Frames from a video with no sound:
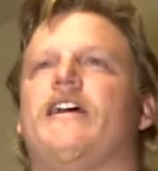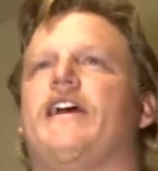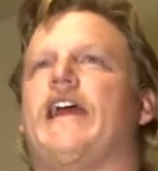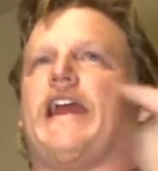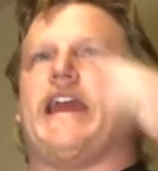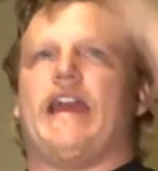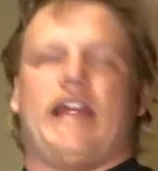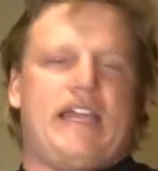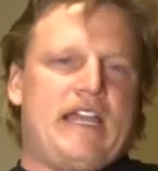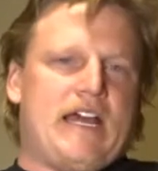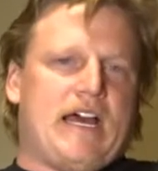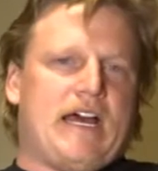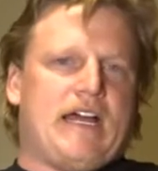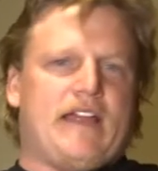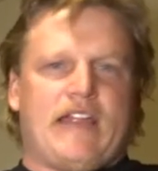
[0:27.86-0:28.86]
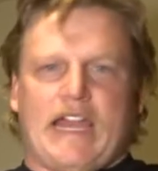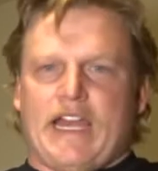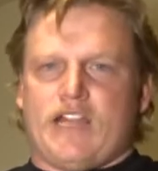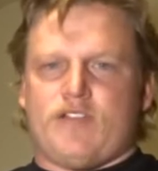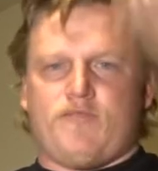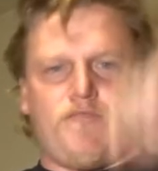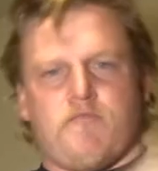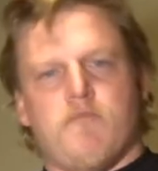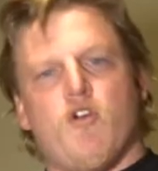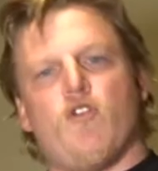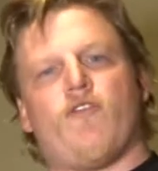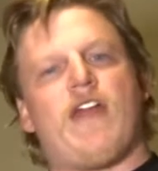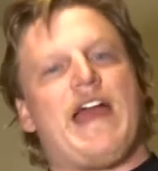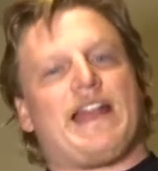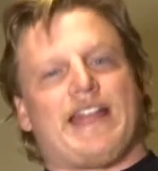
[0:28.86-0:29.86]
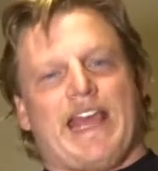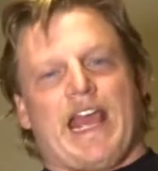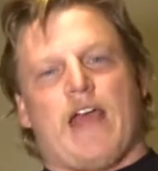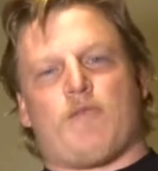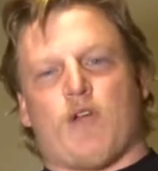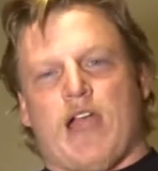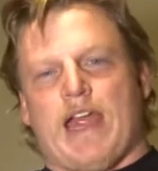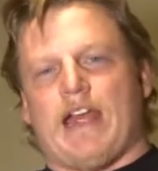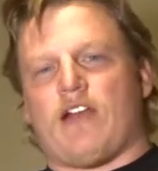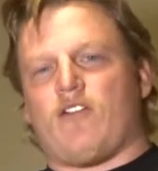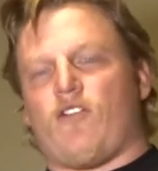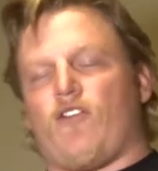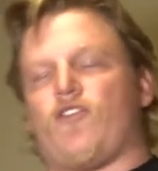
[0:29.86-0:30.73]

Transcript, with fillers: and, uh, and it moved that camera angle,